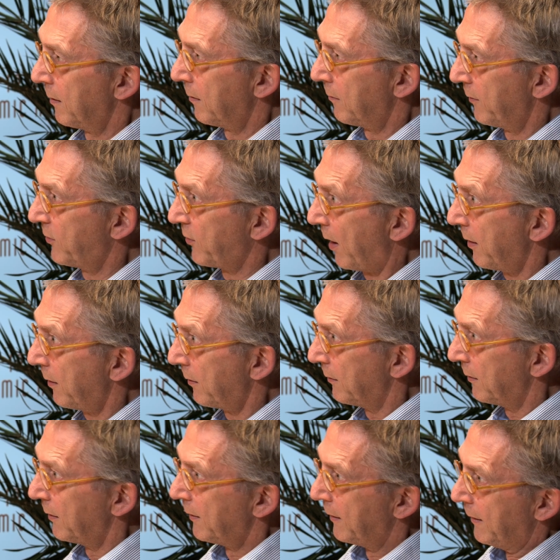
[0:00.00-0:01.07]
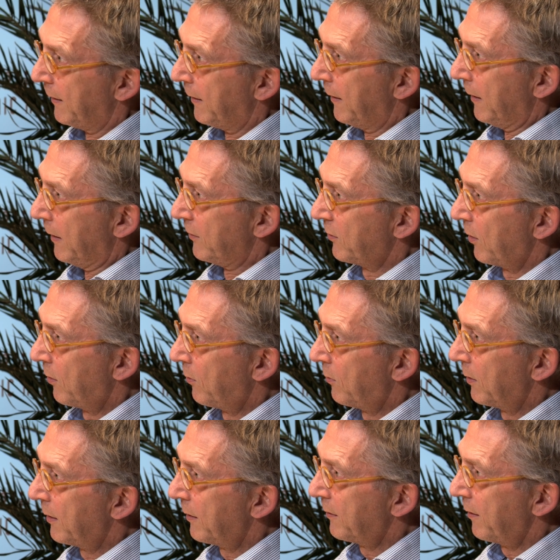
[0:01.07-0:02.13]
retire?
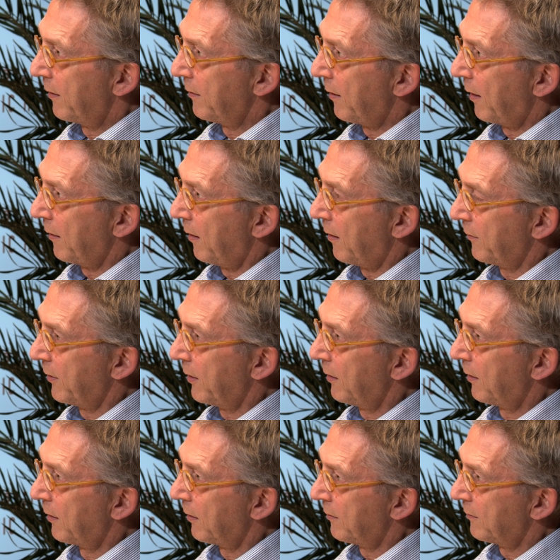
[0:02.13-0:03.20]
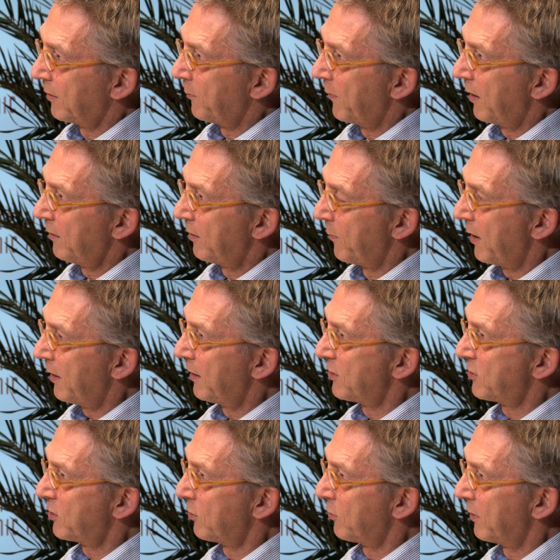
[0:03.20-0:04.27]
So I think the main
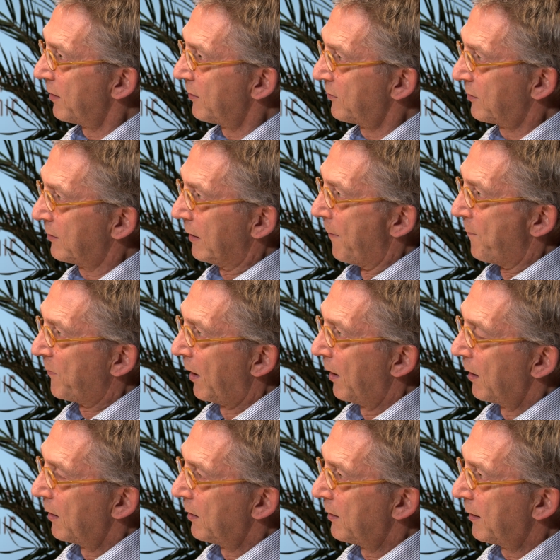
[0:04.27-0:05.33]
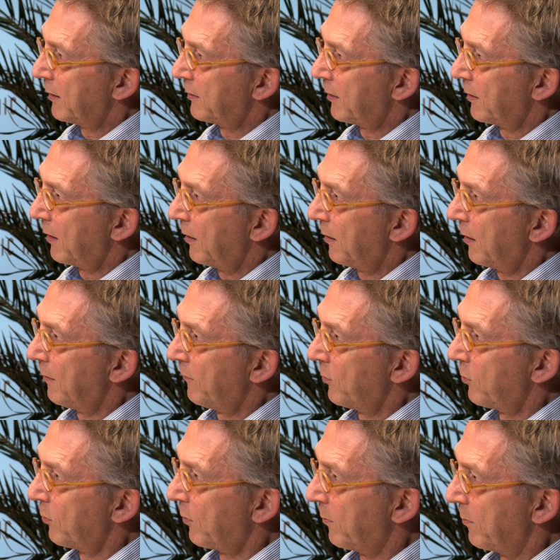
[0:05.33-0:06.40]
issue is that if you
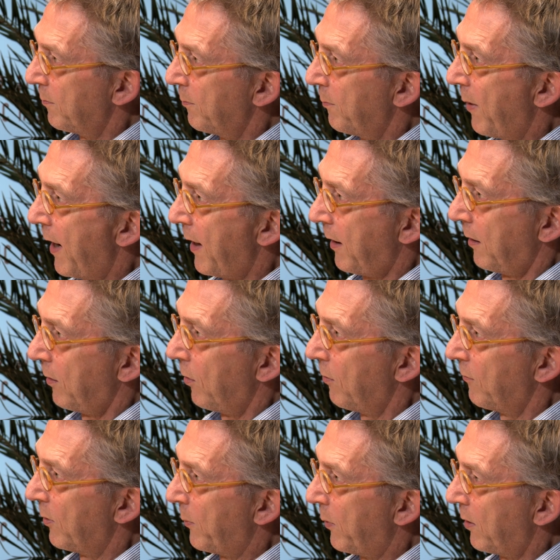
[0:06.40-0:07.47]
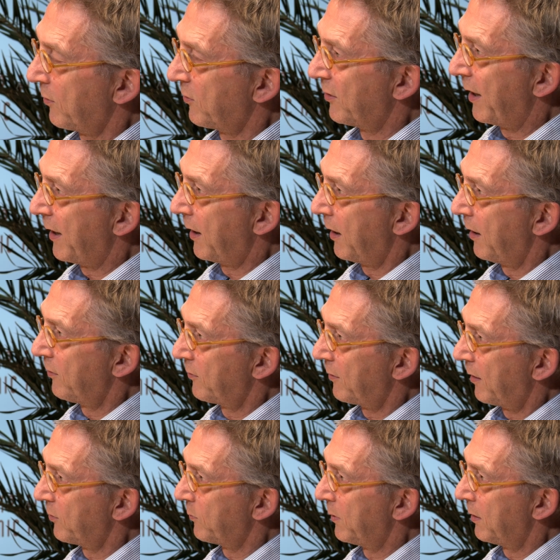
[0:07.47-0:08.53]
look back over the past decades,
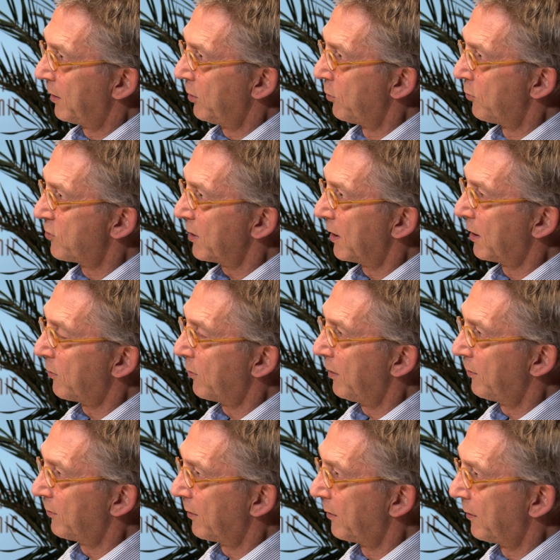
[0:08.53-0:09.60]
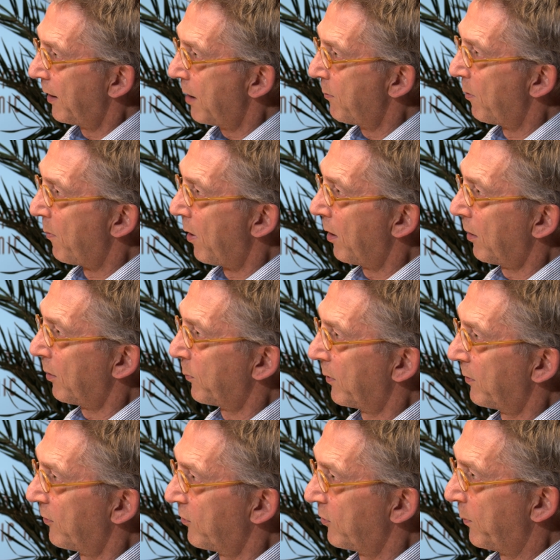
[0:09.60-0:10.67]
there has been a huge increase in labor market
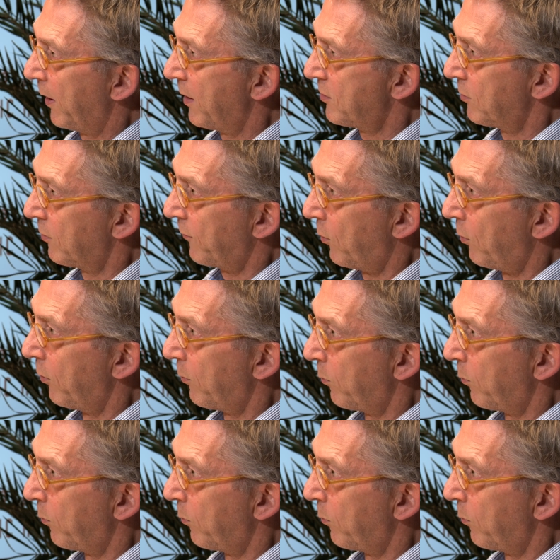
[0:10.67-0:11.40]
participation of older